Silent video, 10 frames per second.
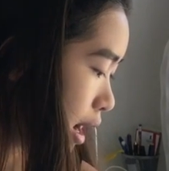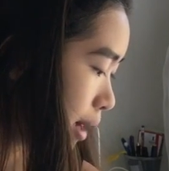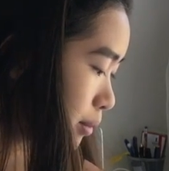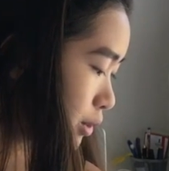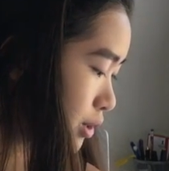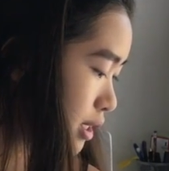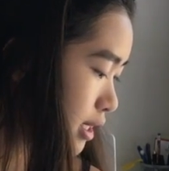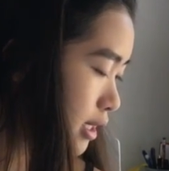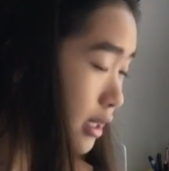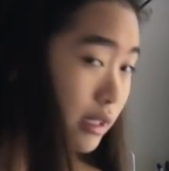I'm
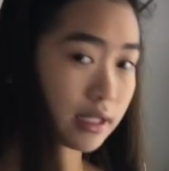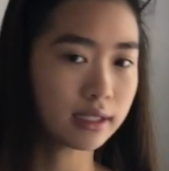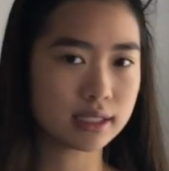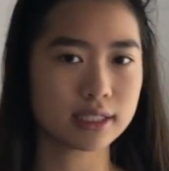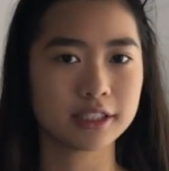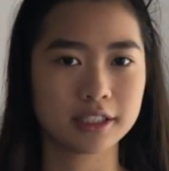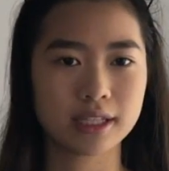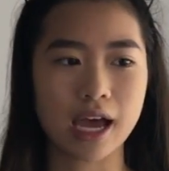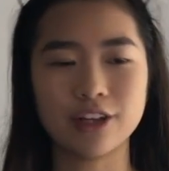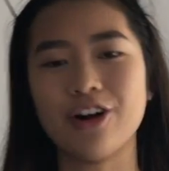using this,
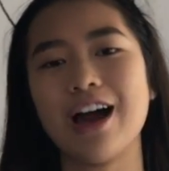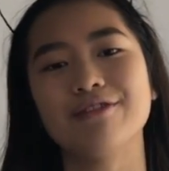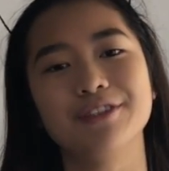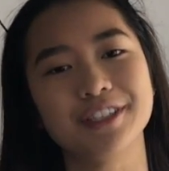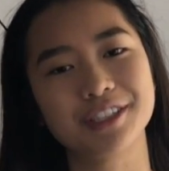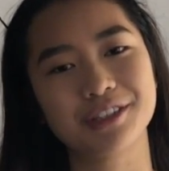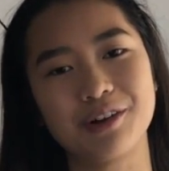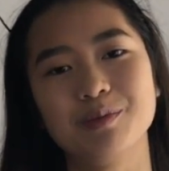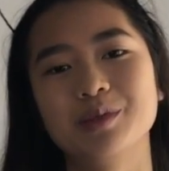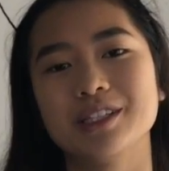I don't have the
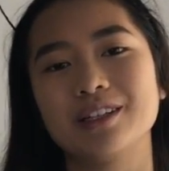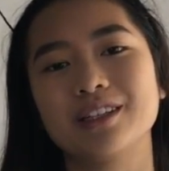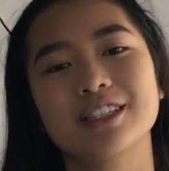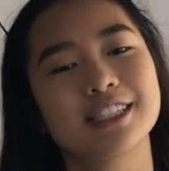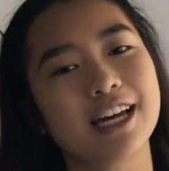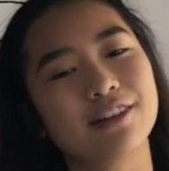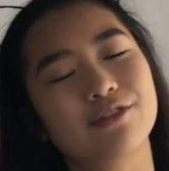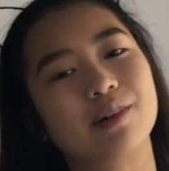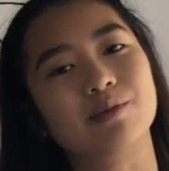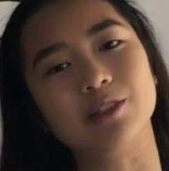sculpting set
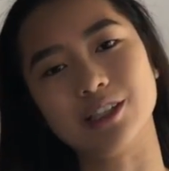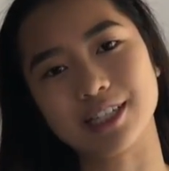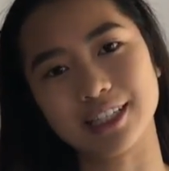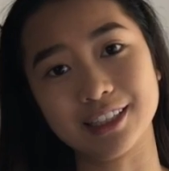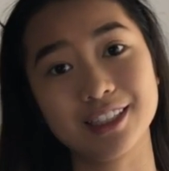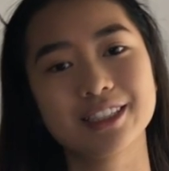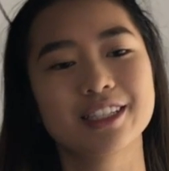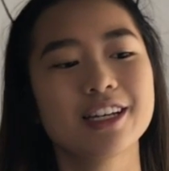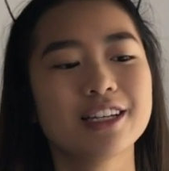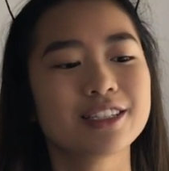from Real Techniques,
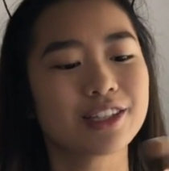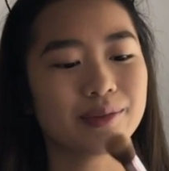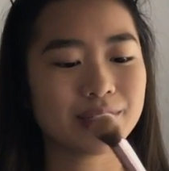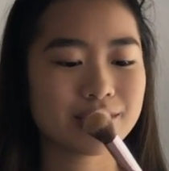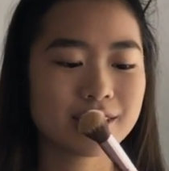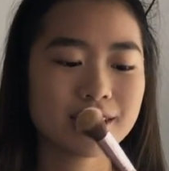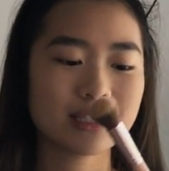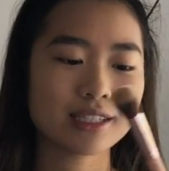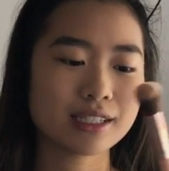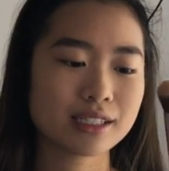so I'm using
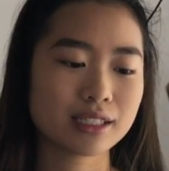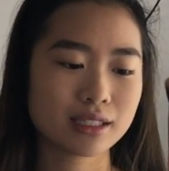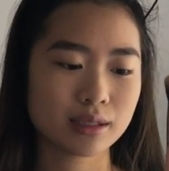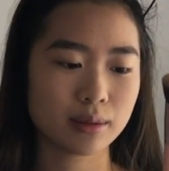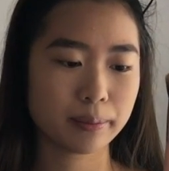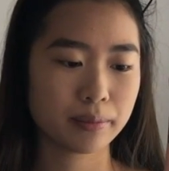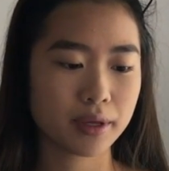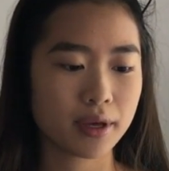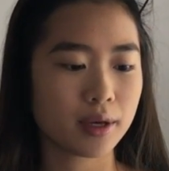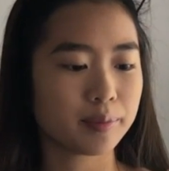this
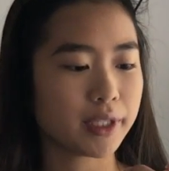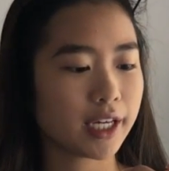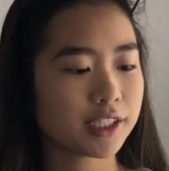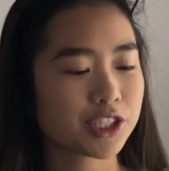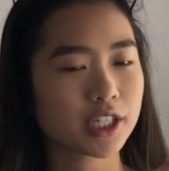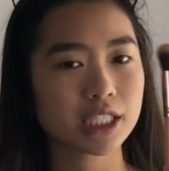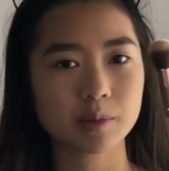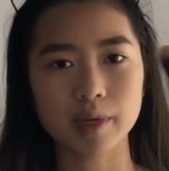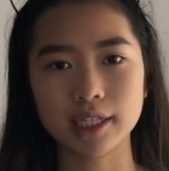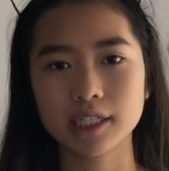BH
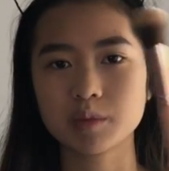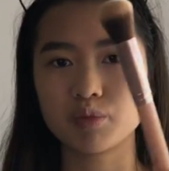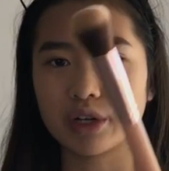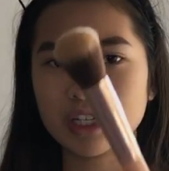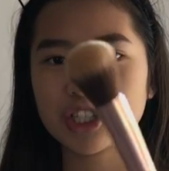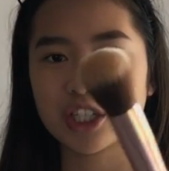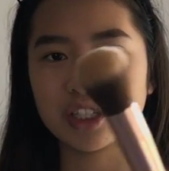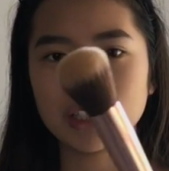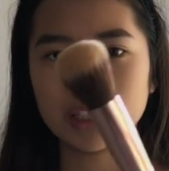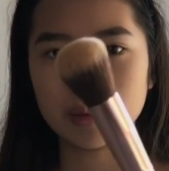Cosmetics brush
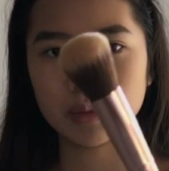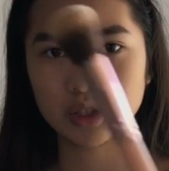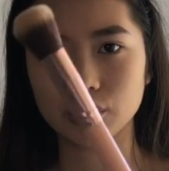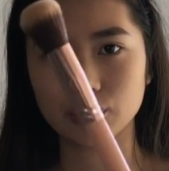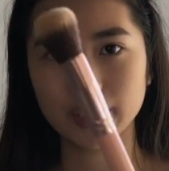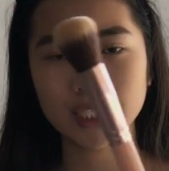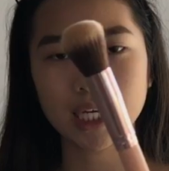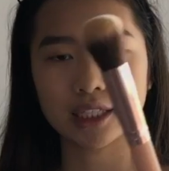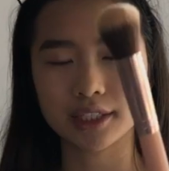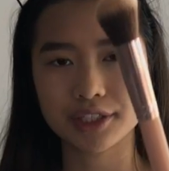in the number 3,
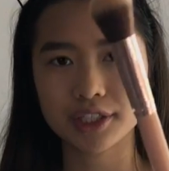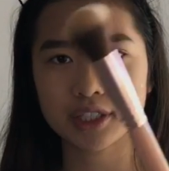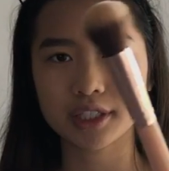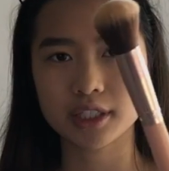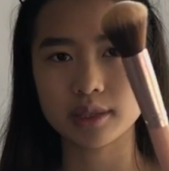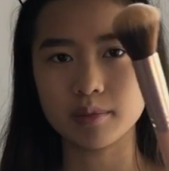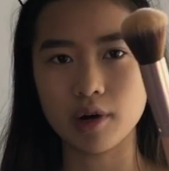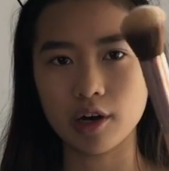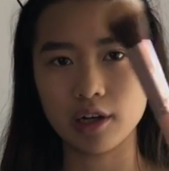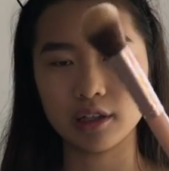and it's just a
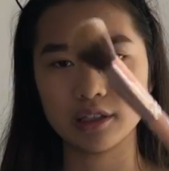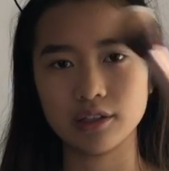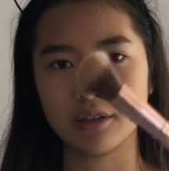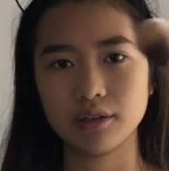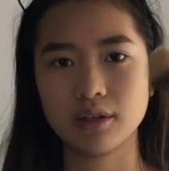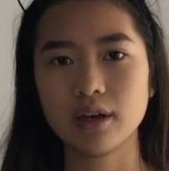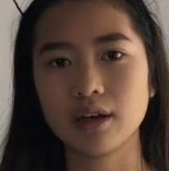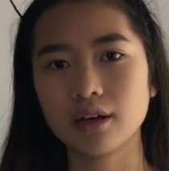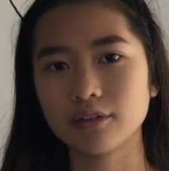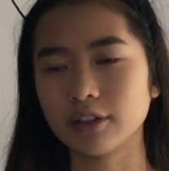small little
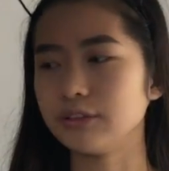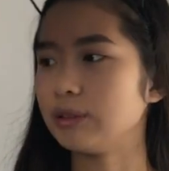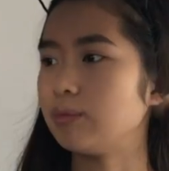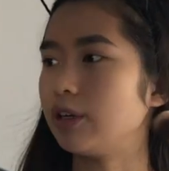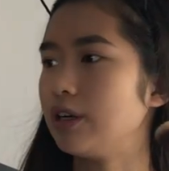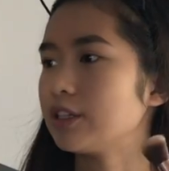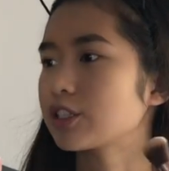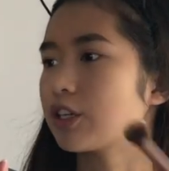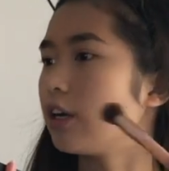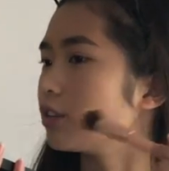fluffy
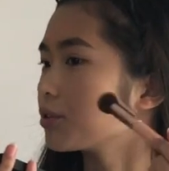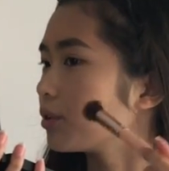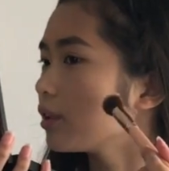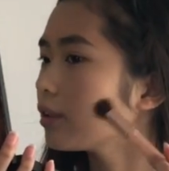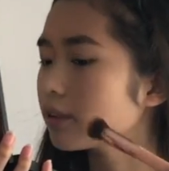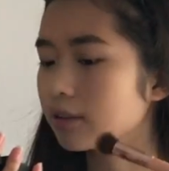brush contour.